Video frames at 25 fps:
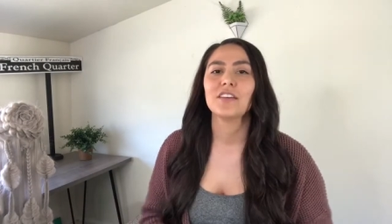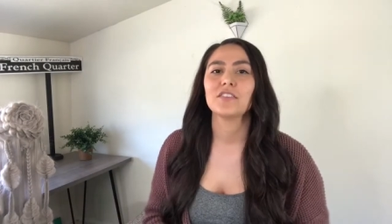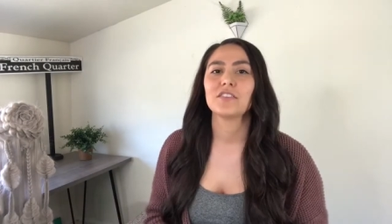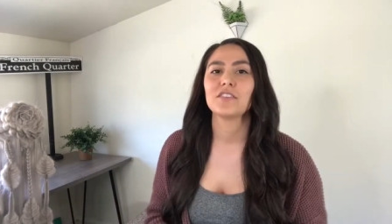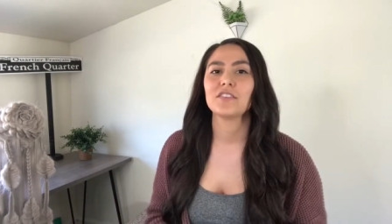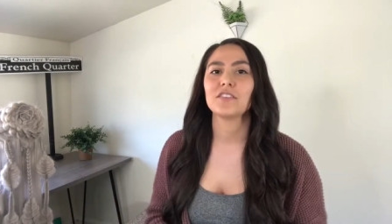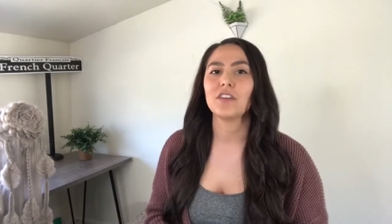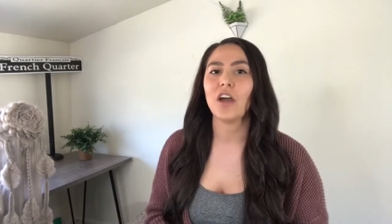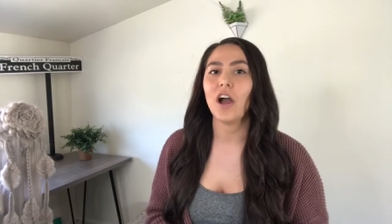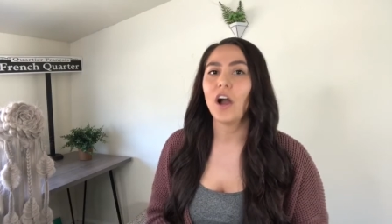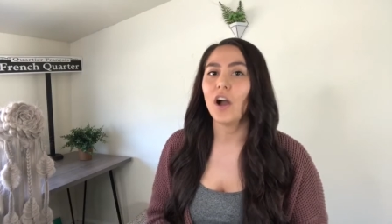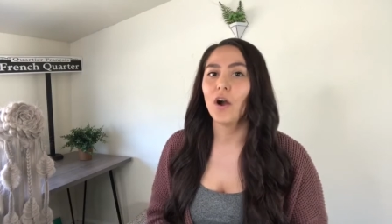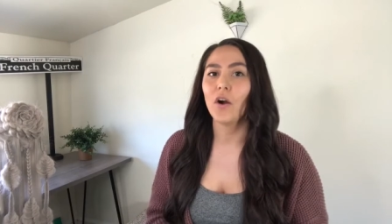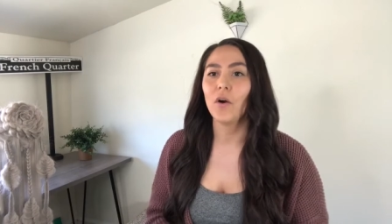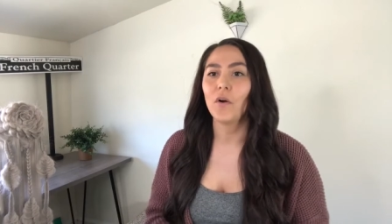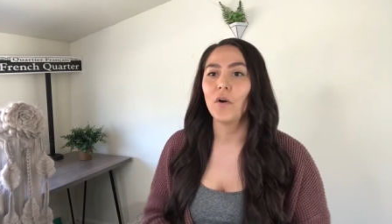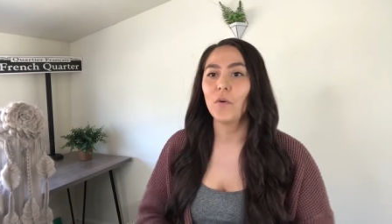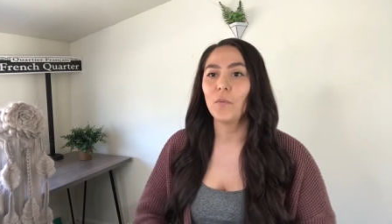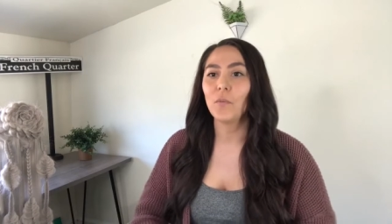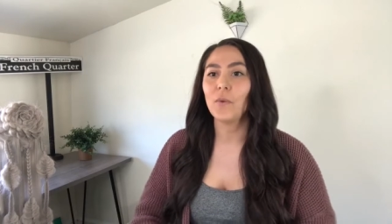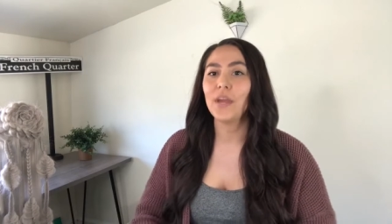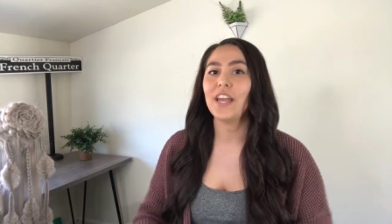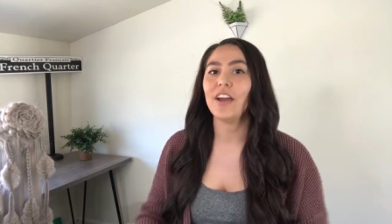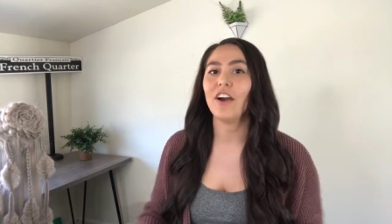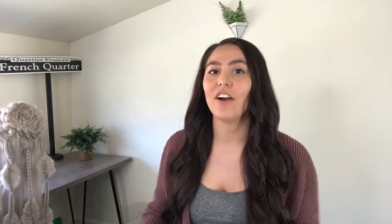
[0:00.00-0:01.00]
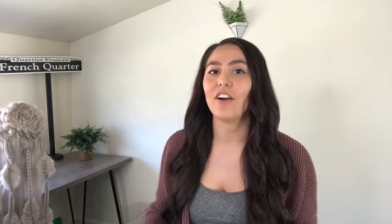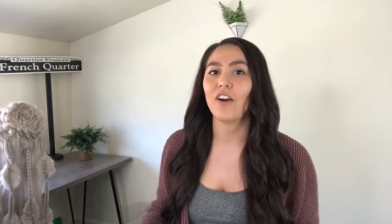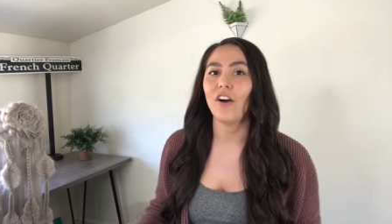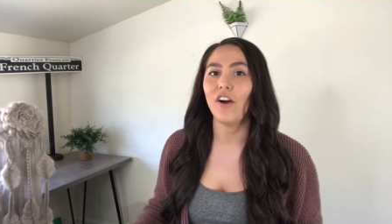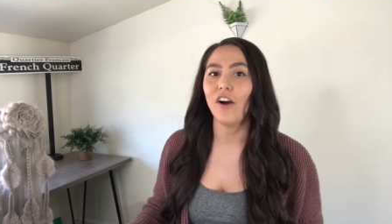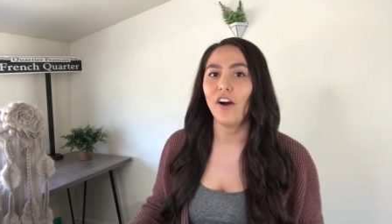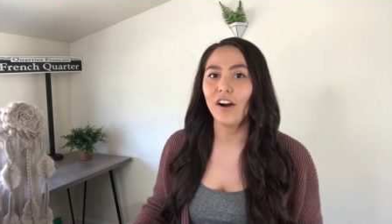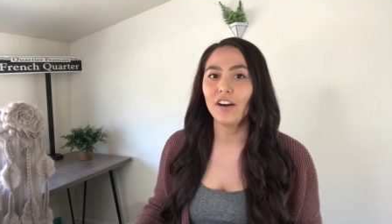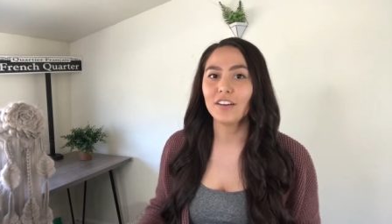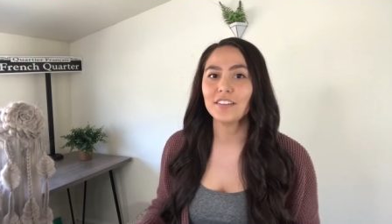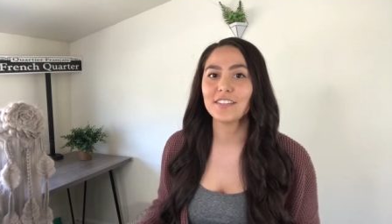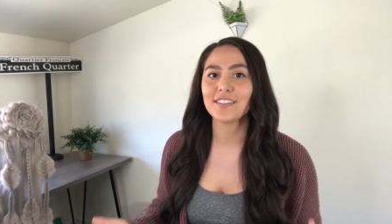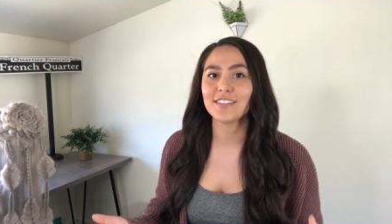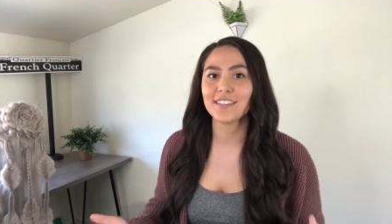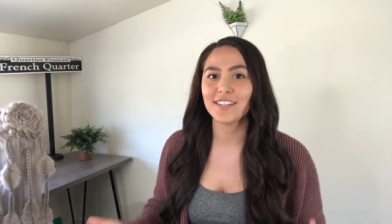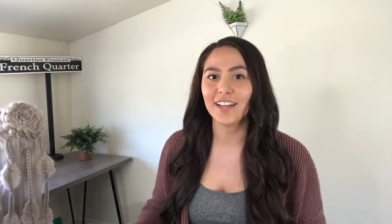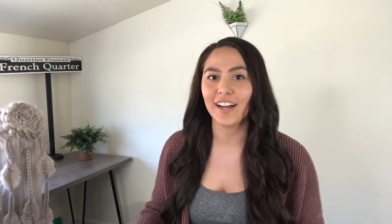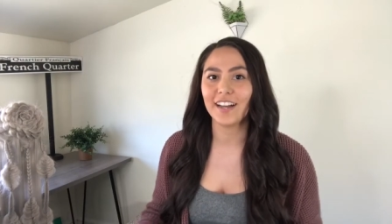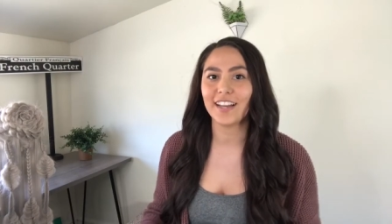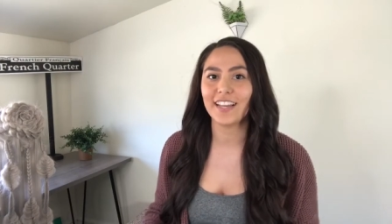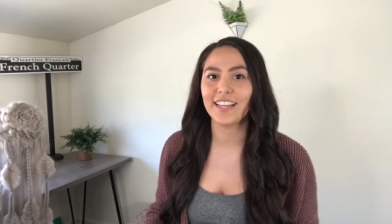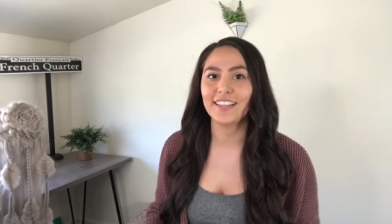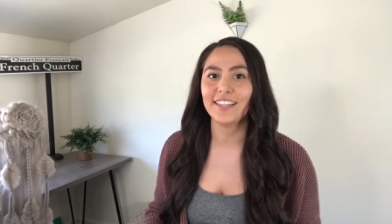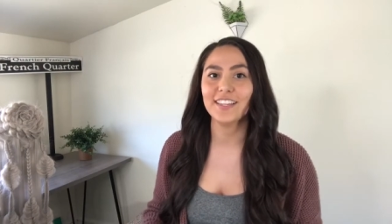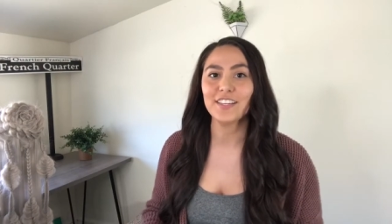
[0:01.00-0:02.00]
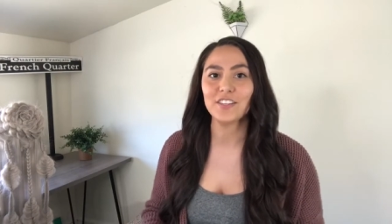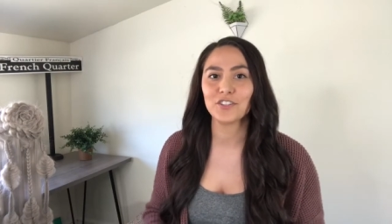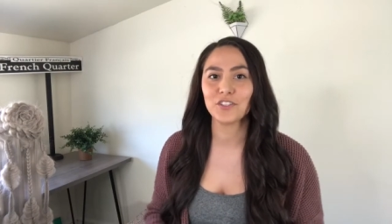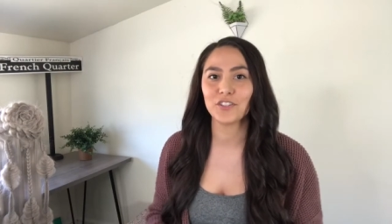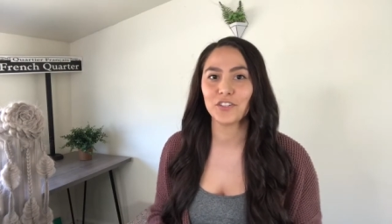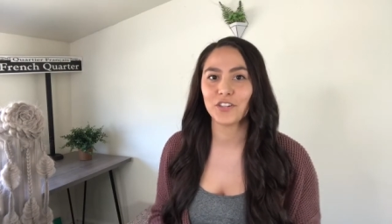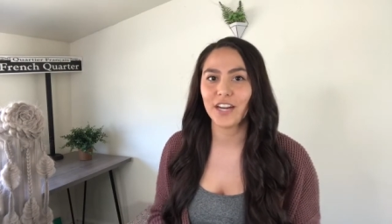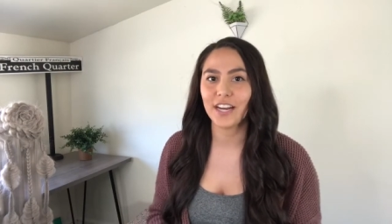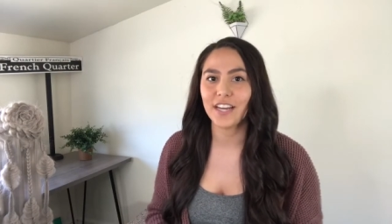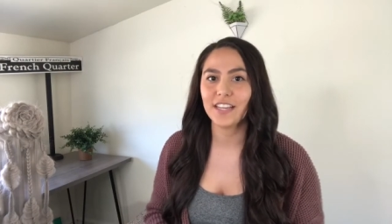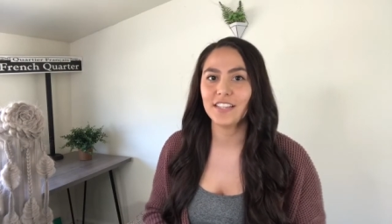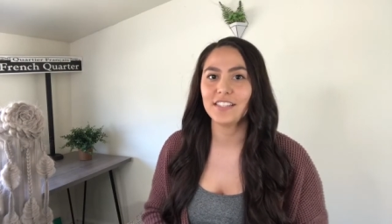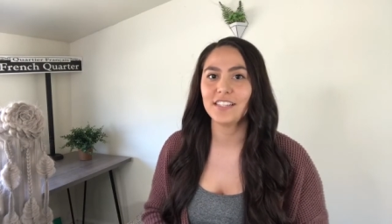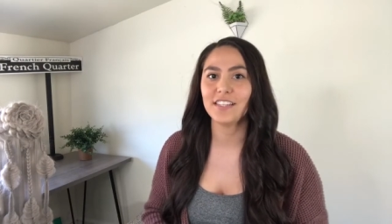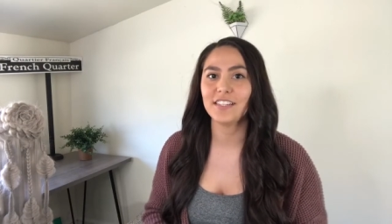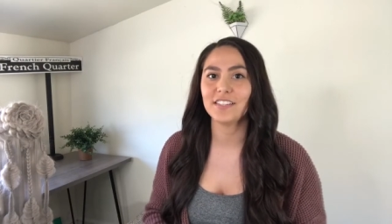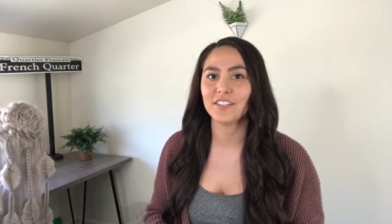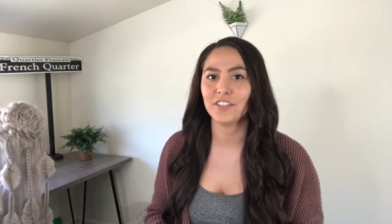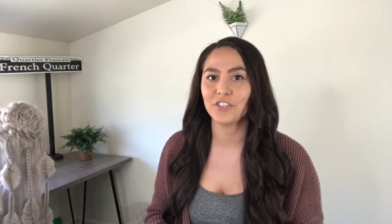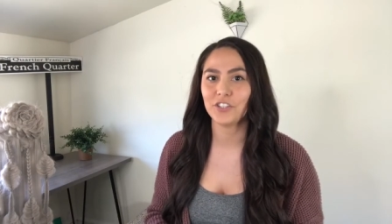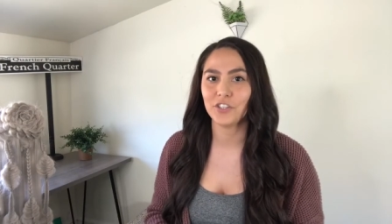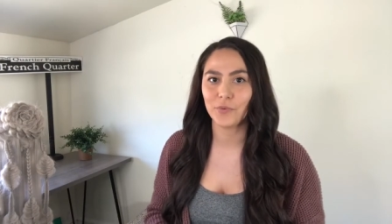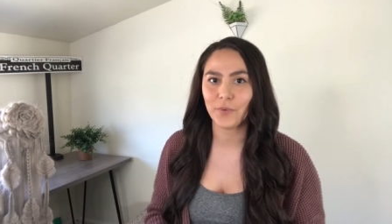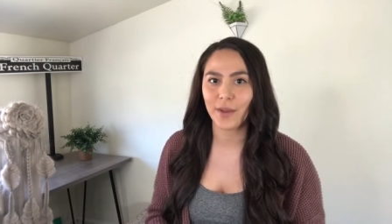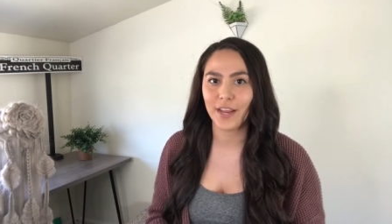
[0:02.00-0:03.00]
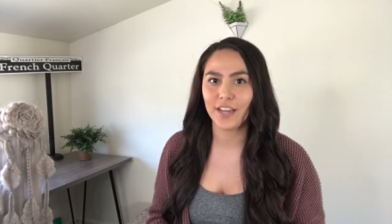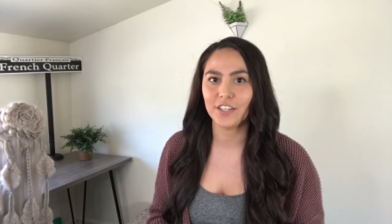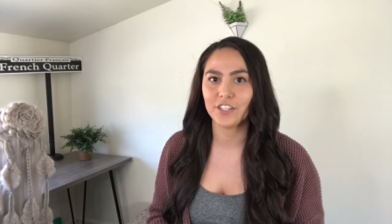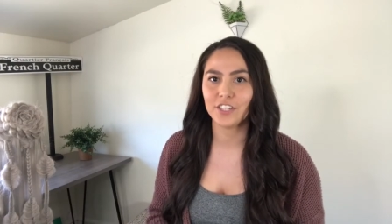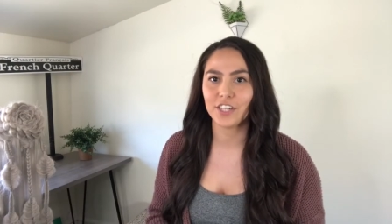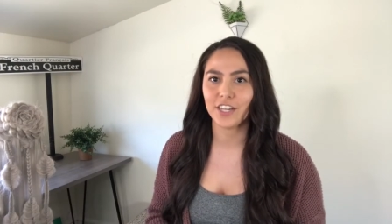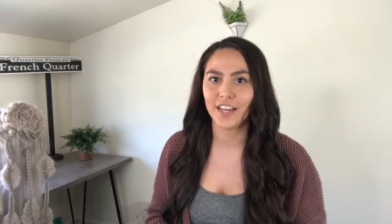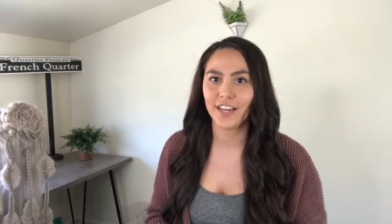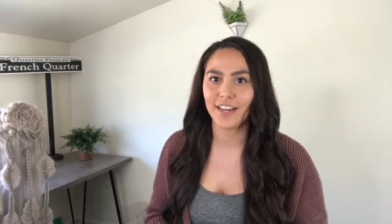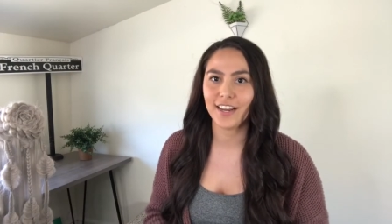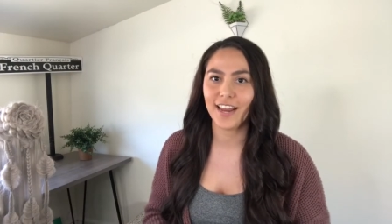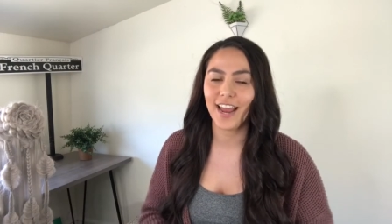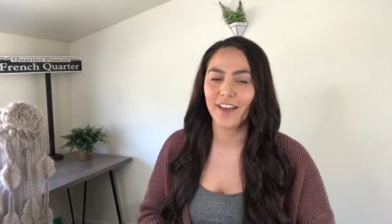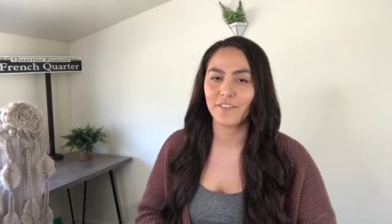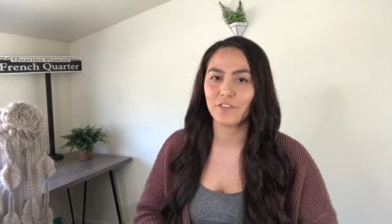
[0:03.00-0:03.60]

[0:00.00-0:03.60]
So we are all stuck in this crazy situation.